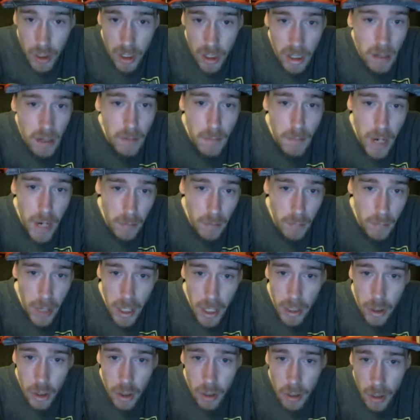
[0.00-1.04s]
it about
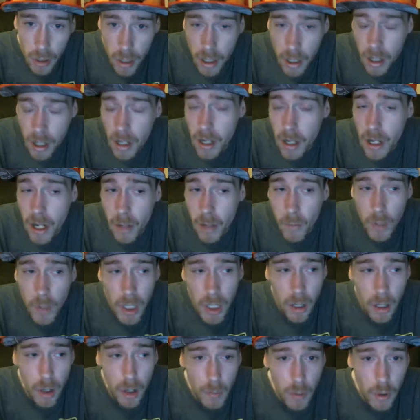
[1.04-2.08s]
Bioshock. I
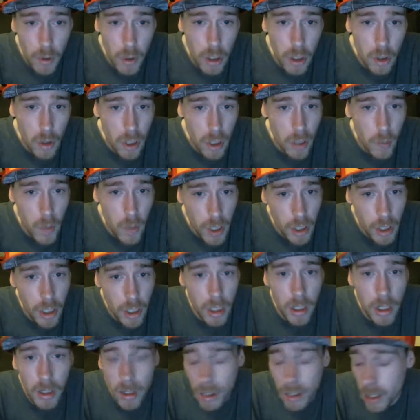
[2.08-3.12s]
really hope you enjoyed
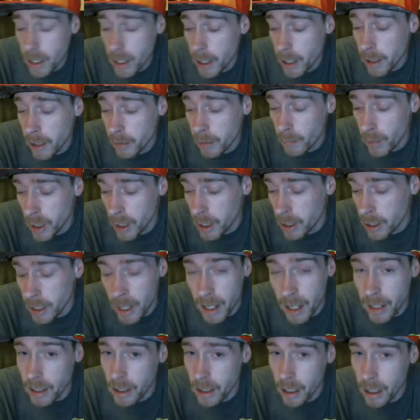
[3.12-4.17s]
watching. I really
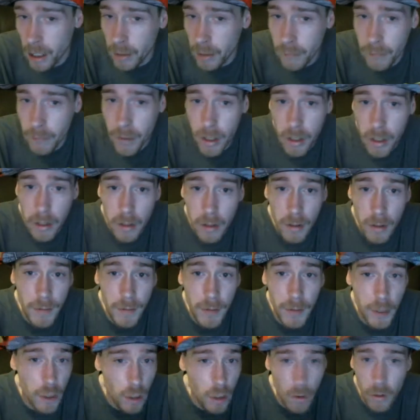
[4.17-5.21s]
had a lot of fun
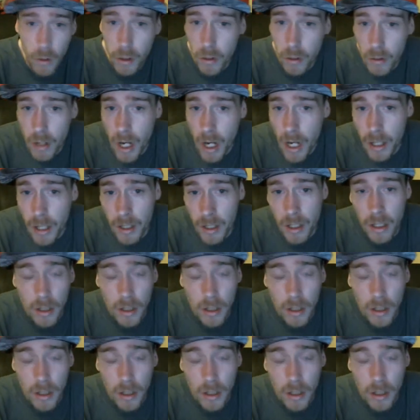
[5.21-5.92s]
showing you guys this